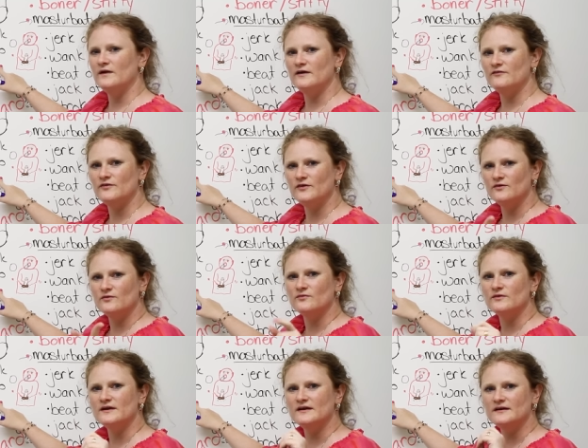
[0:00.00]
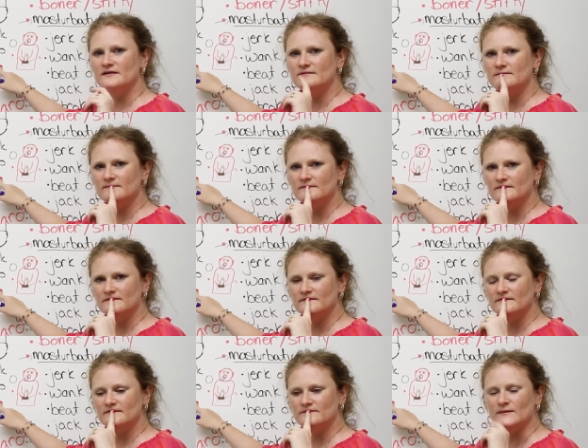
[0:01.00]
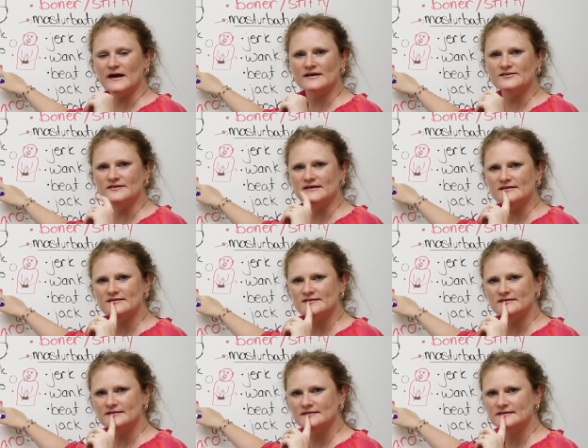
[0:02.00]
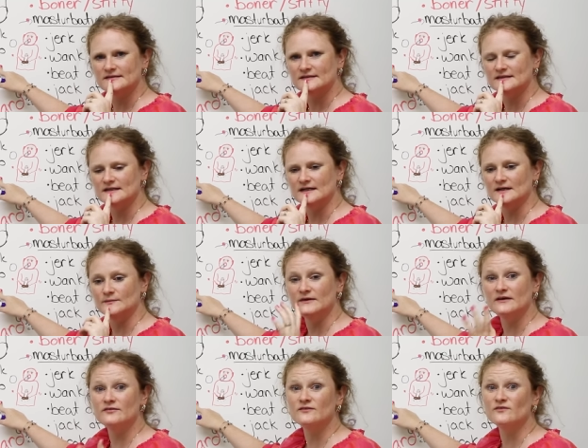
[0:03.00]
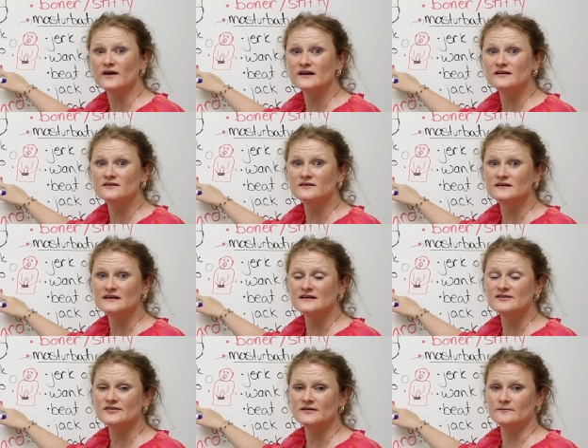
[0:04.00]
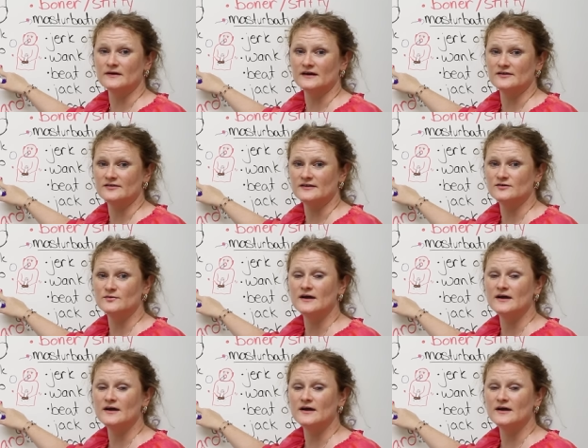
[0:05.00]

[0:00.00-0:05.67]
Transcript: If you read magazines um, even regular innocent magazines.